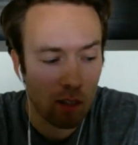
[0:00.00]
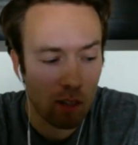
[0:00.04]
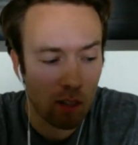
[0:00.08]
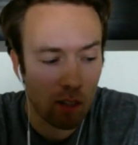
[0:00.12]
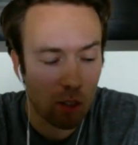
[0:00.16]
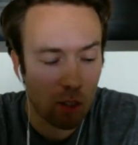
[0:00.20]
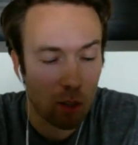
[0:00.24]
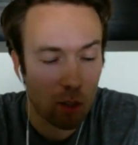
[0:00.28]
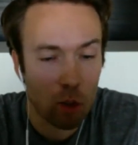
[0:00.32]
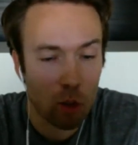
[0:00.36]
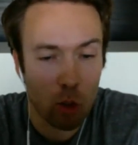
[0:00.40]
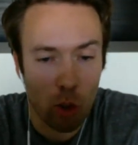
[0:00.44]

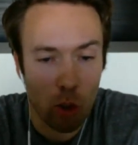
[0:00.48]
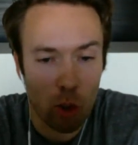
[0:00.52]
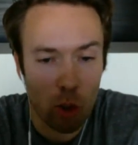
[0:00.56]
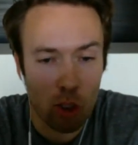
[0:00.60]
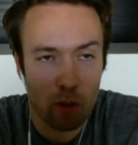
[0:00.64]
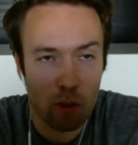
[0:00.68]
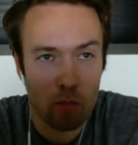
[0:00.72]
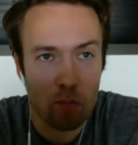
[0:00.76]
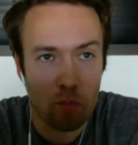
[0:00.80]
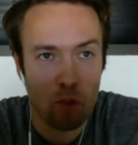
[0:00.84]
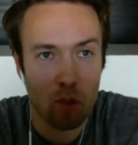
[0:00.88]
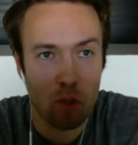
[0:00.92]

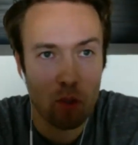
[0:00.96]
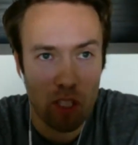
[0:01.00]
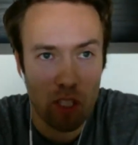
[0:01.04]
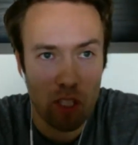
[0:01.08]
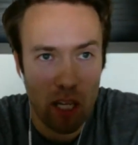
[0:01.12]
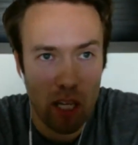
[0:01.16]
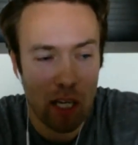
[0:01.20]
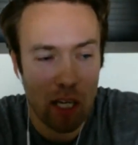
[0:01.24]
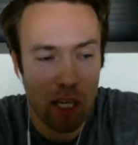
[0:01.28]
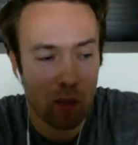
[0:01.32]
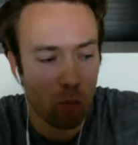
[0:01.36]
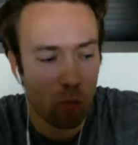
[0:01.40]
good,
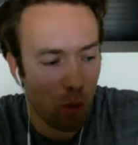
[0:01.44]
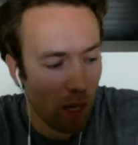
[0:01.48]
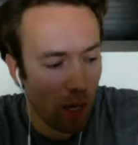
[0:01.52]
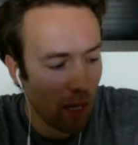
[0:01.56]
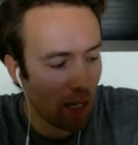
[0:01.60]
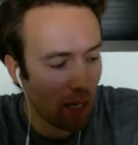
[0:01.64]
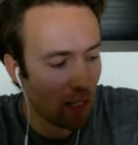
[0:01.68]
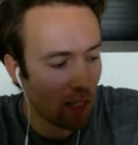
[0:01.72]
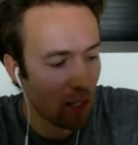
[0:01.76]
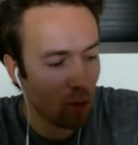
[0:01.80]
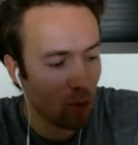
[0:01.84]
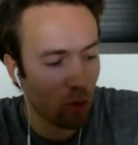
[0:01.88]
sustained way
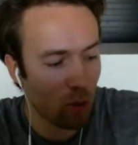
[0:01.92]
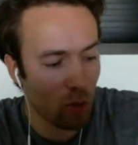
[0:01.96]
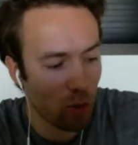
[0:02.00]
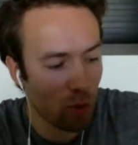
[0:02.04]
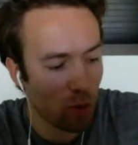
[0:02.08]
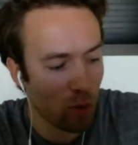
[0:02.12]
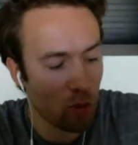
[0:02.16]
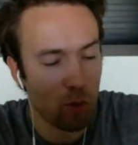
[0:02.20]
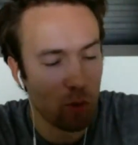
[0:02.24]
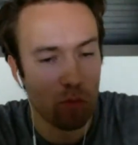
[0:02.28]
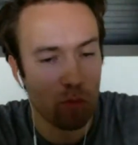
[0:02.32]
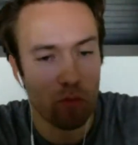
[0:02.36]
and
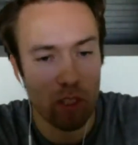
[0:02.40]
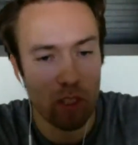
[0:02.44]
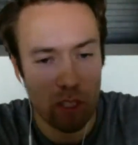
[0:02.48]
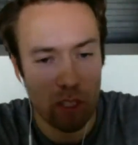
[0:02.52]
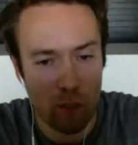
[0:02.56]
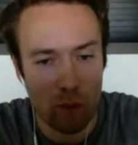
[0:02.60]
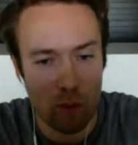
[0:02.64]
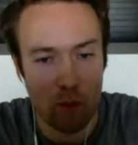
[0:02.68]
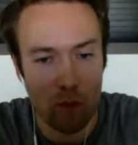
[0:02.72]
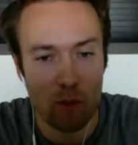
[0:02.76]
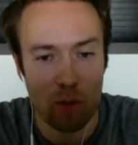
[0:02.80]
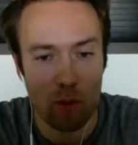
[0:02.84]
introduce new
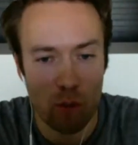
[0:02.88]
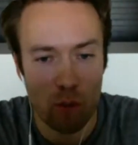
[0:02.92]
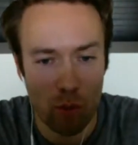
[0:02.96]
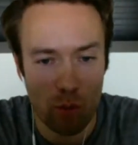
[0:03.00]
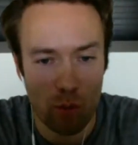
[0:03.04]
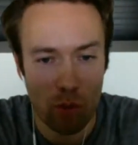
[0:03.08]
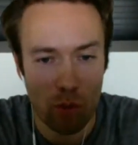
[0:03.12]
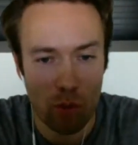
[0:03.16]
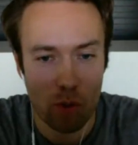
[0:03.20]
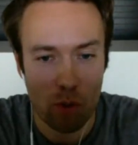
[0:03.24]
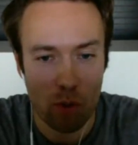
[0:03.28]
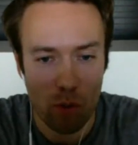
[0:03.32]
features and so on
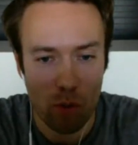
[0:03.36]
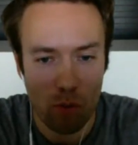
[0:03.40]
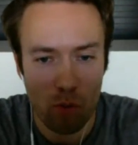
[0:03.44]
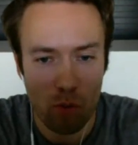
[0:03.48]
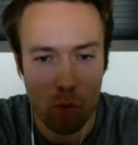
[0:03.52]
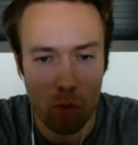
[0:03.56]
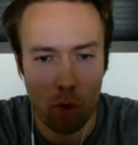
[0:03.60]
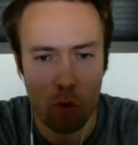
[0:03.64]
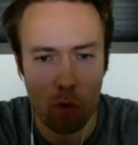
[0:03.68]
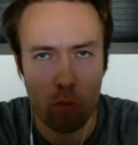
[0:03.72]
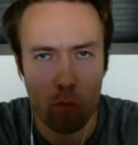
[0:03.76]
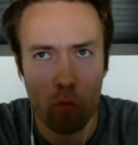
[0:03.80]
and so
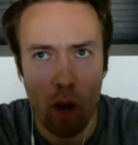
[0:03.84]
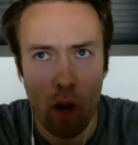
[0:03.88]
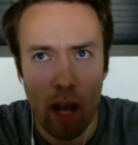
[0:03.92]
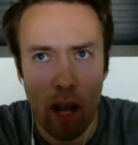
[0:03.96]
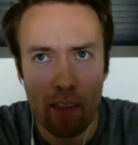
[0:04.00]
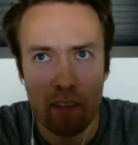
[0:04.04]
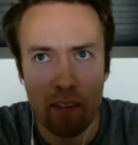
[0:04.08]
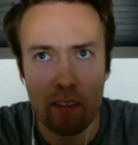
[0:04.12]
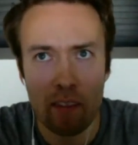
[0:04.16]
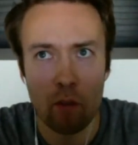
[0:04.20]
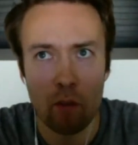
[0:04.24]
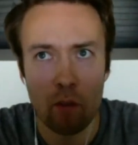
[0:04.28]
forth,
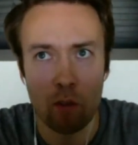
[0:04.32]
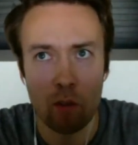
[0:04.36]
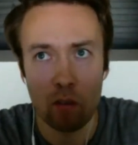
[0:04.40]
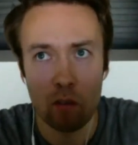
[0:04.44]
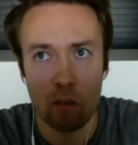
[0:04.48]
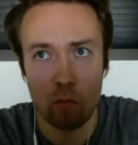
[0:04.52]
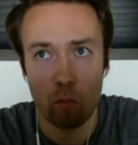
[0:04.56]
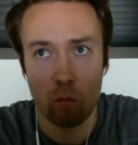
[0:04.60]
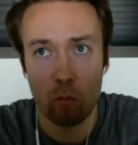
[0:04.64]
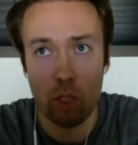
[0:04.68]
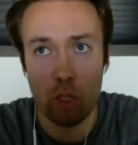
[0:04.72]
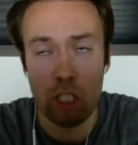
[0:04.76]
rather than
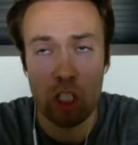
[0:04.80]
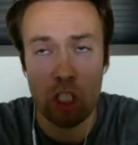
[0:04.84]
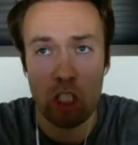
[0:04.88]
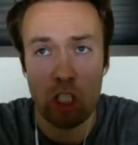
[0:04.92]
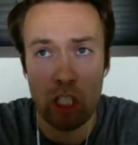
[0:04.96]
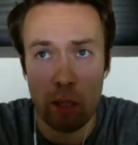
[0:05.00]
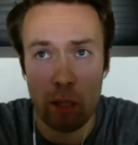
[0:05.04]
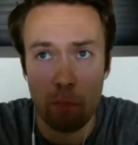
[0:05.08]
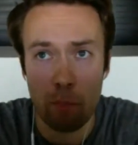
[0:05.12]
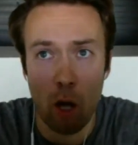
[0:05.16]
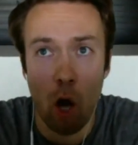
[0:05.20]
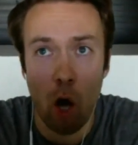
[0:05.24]
we
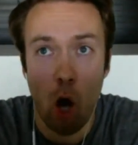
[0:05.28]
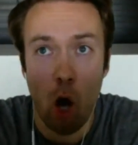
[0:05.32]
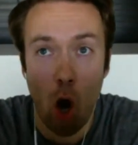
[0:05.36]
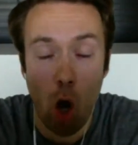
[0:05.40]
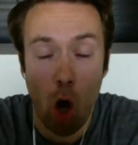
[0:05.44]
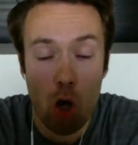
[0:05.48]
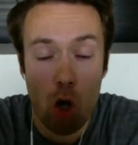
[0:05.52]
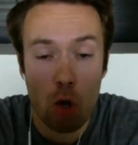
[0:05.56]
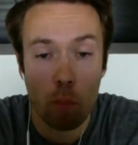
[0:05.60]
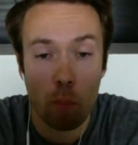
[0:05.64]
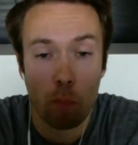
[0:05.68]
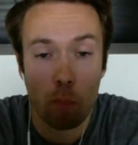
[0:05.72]
ship
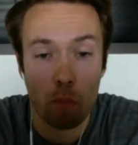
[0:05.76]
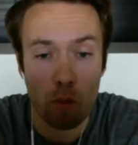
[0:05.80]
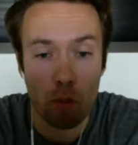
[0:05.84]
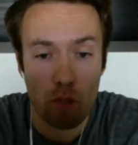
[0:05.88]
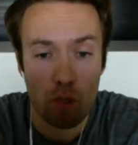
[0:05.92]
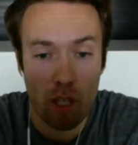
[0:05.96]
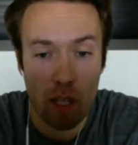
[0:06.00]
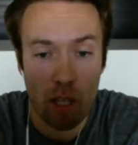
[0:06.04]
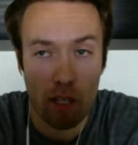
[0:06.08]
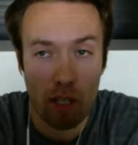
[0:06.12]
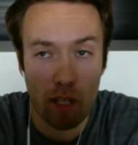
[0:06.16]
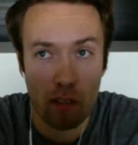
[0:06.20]

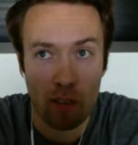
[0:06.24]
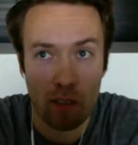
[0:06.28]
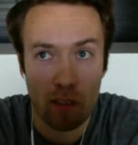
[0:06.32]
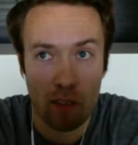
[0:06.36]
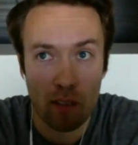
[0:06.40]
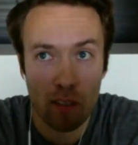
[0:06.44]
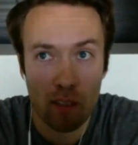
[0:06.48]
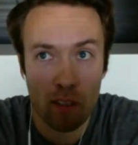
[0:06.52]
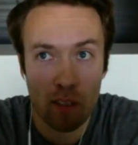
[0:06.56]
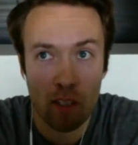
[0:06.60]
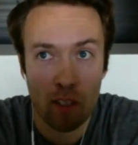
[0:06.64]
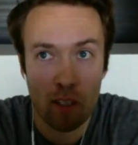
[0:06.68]
100%
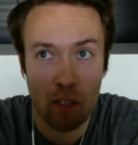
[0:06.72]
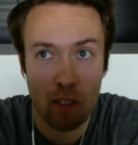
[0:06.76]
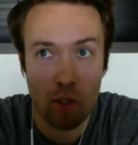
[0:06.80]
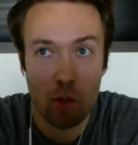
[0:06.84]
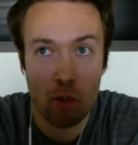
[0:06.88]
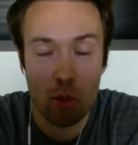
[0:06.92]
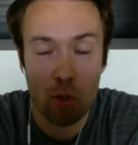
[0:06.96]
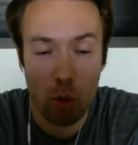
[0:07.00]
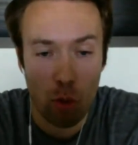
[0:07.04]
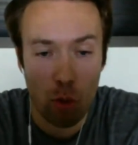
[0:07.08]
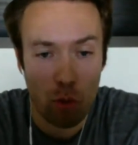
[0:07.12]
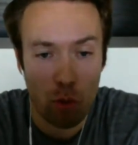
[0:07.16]

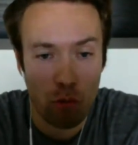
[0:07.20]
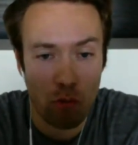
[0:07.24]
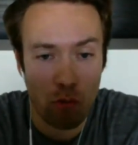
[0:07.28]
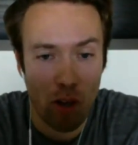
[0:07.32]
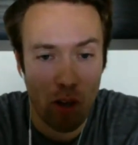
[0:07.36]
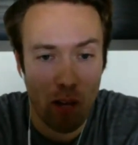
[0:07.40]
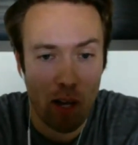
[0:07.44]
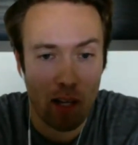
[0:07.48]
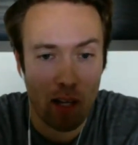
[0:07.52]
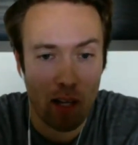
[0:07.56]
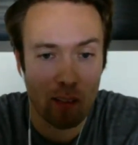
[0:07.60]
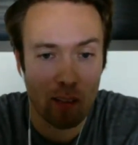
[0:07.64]

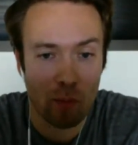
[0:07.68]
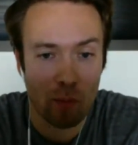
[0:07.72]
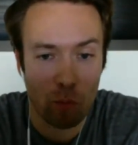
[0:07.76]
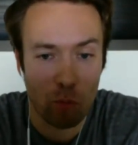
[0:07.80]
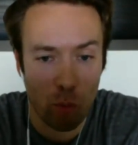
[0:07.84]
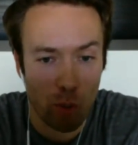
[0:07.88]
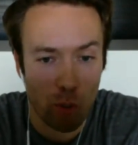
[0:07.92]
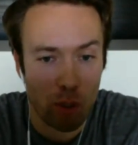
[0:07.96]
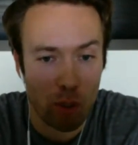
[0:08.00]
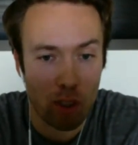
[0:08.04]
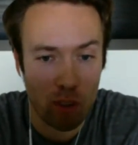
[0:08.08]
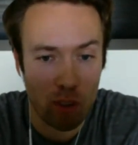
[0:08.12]
certified
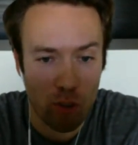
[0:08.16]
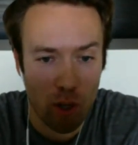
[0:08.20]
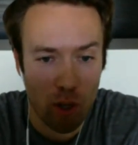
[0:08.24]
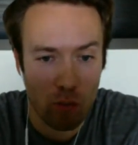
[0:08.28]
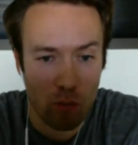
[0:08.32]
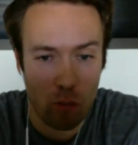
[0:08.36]
working software,